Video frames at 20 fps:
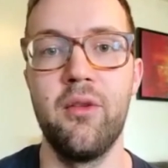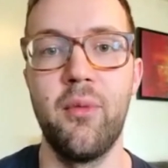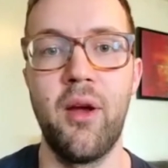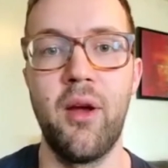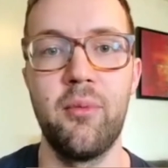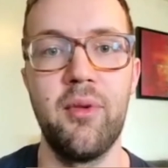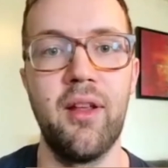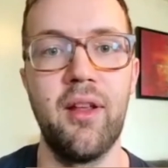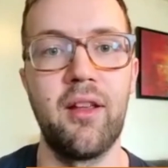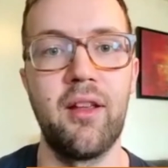you
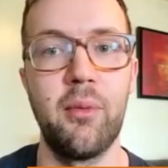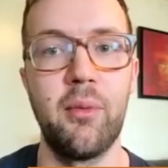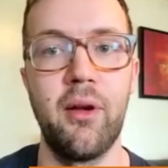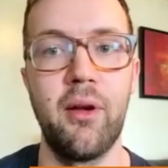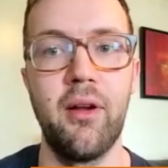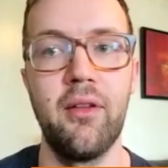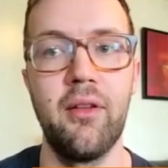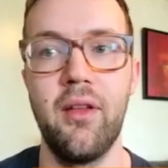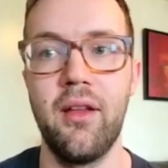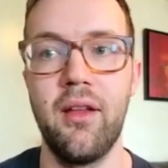might be
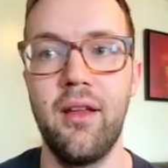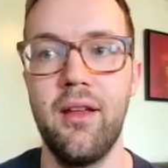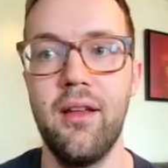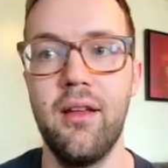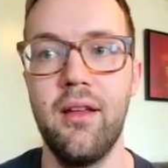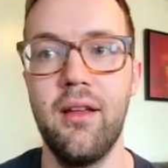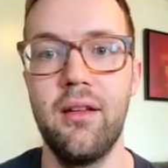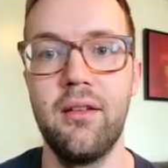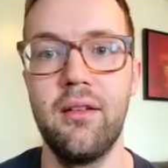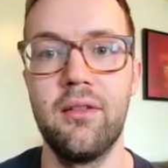experiencing
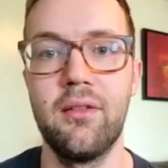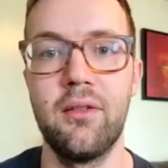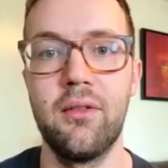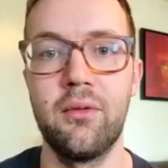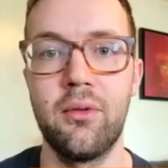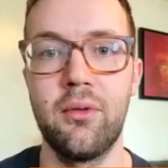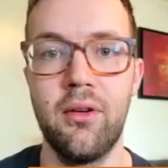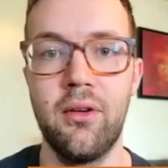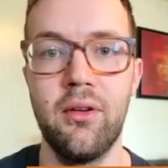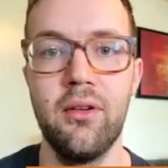in
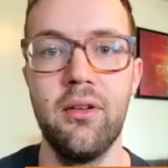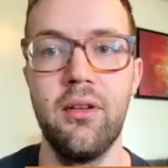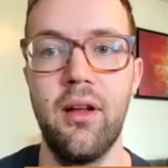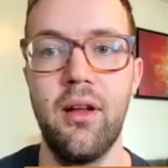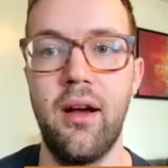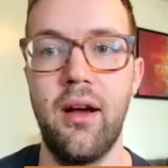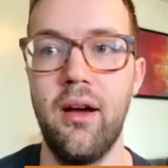rural,